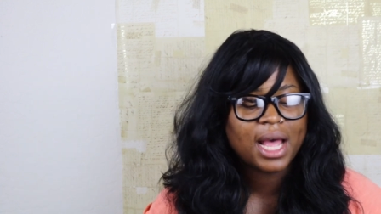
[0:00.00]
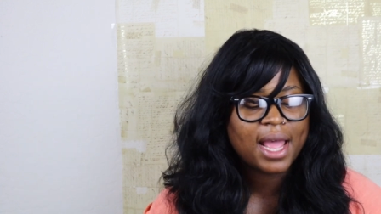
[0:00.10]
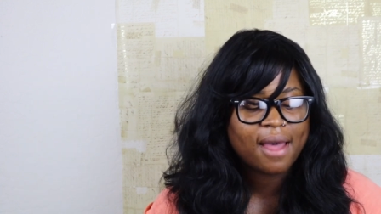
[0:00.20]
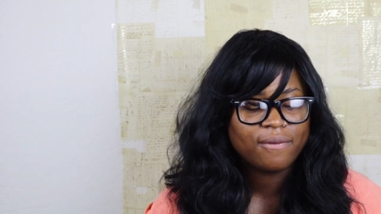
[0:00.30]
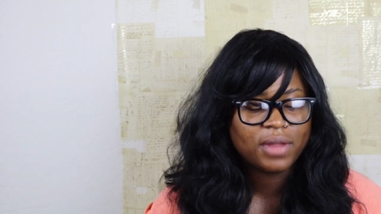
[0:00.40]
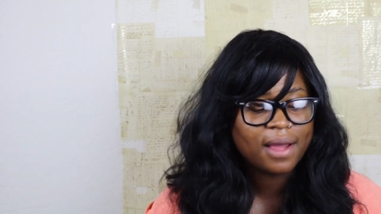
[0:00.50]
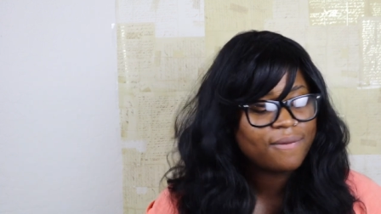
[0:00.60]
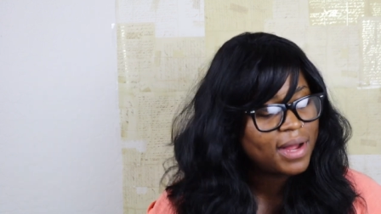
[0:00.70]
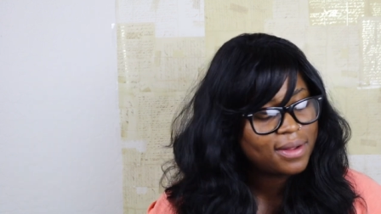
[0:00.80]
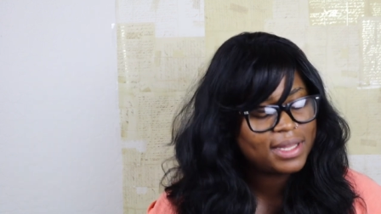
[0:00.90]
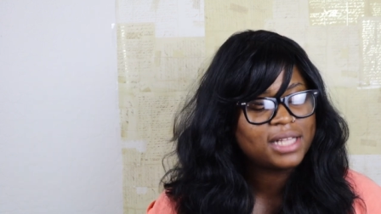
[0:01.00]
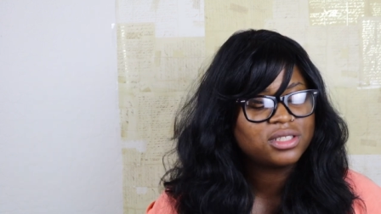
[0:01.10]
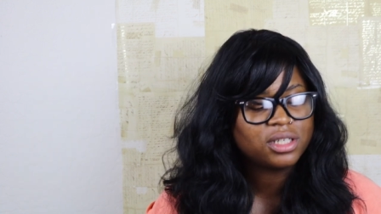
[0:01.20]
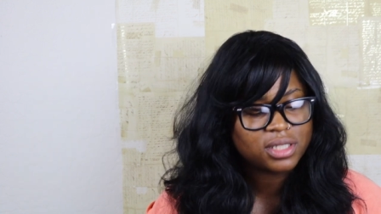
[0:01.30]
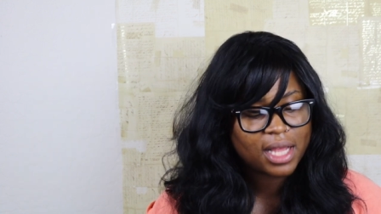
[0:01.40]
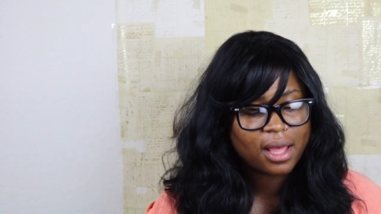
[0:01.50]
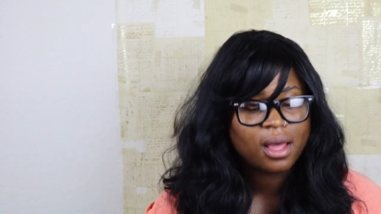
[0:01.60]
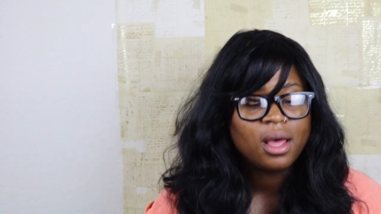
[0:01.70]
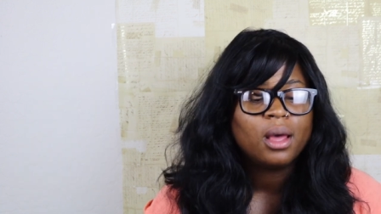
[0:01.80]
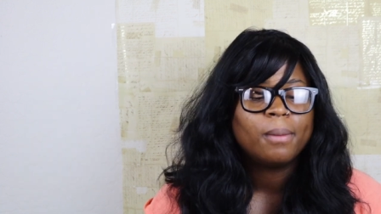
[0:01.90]
I have not found that just
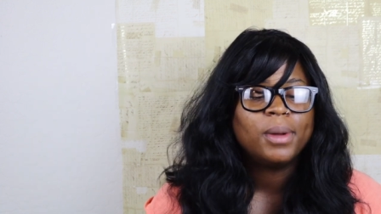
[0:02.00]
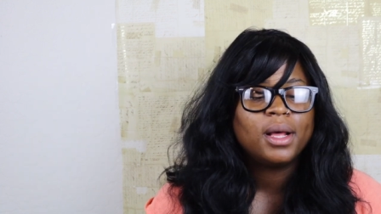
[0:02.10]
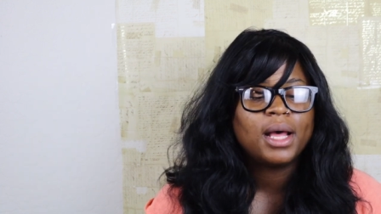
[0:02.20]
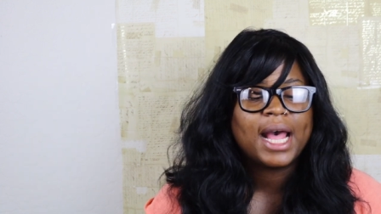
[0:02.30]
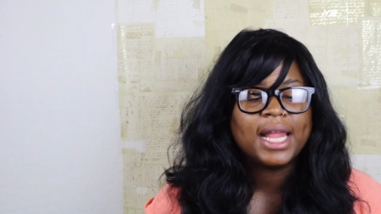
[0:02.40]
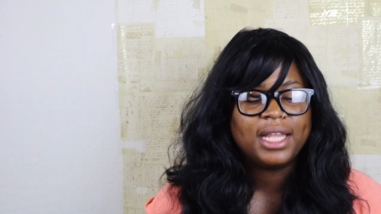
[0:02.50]
yet, but I